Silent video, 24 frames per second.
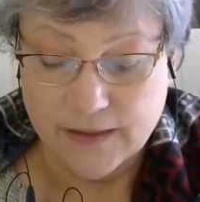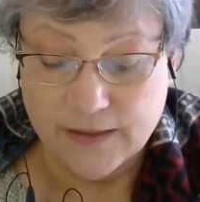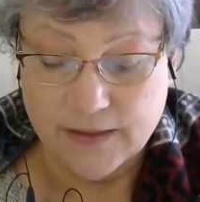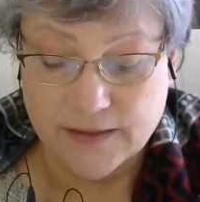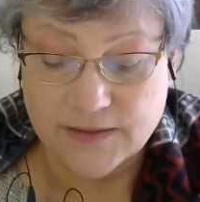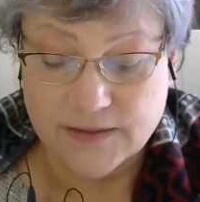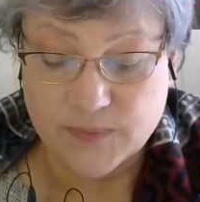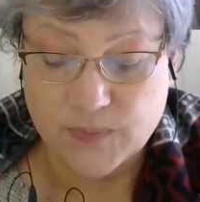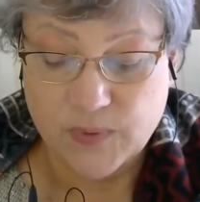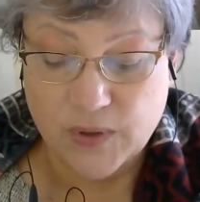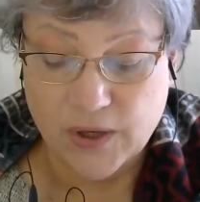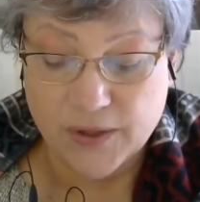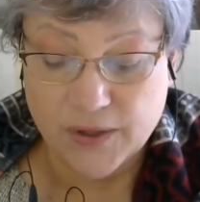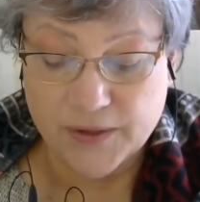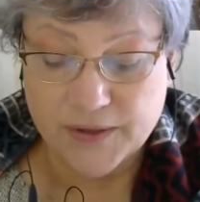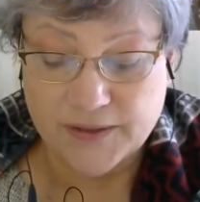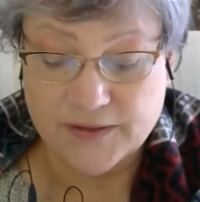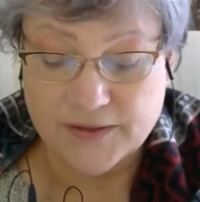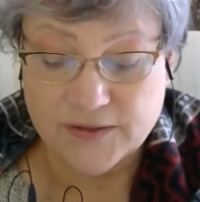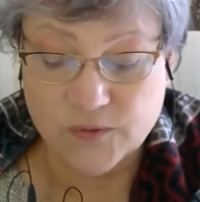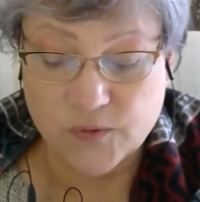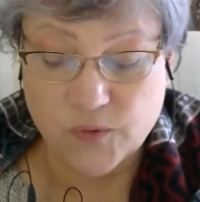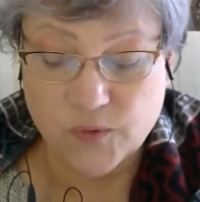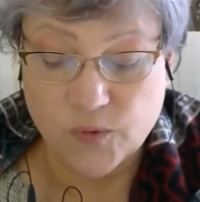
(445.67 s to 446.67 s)
This path
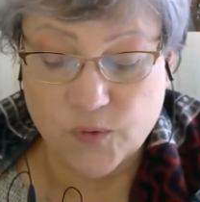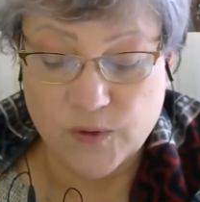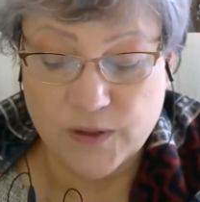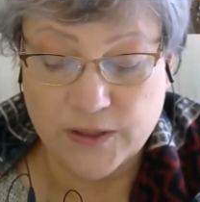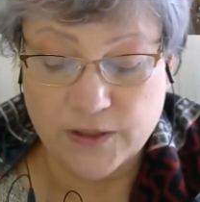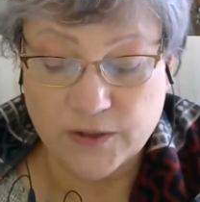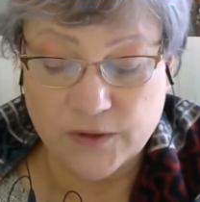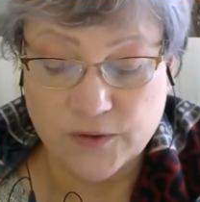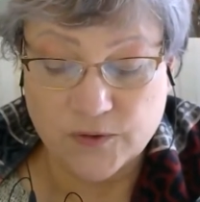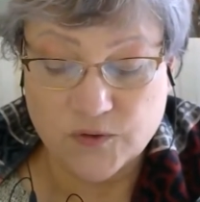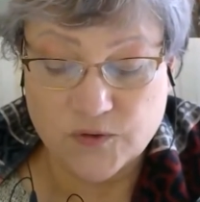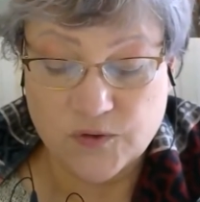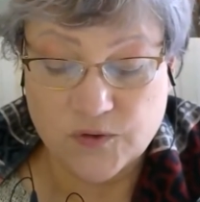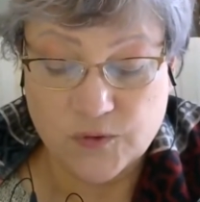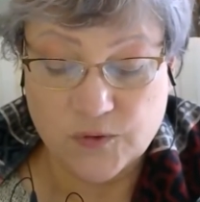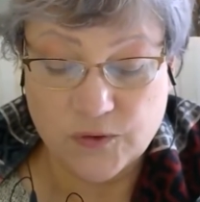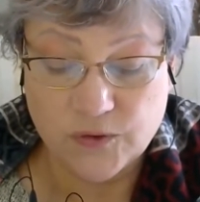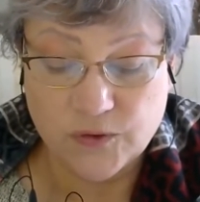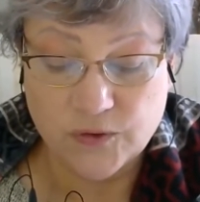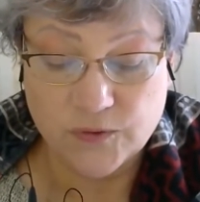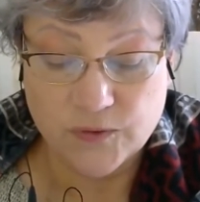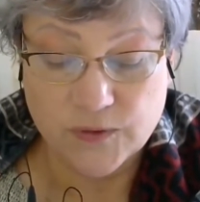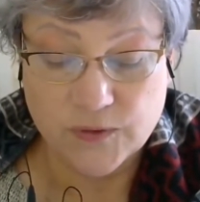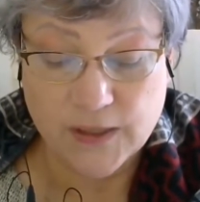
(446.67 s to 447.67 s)
is calling to
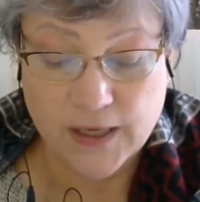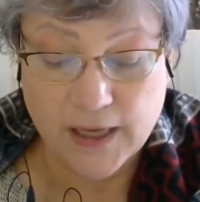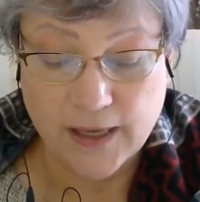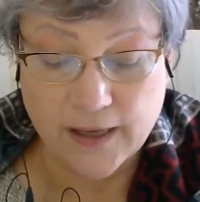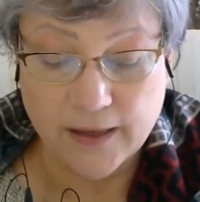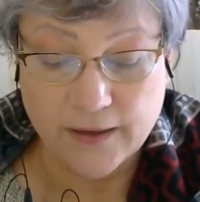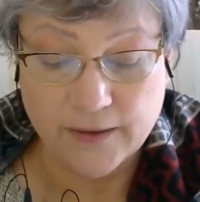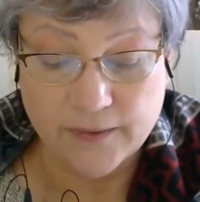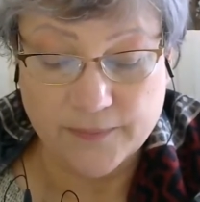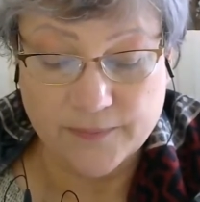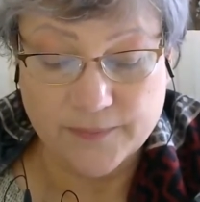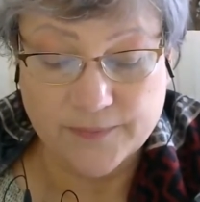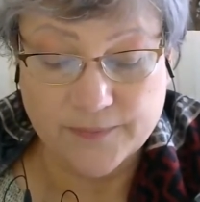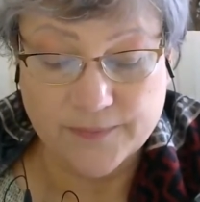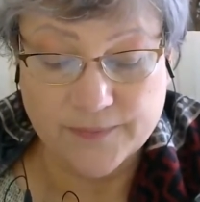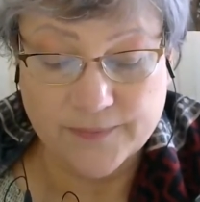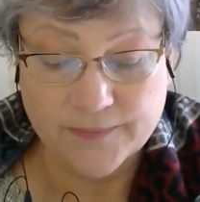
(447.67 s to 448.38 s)
you now.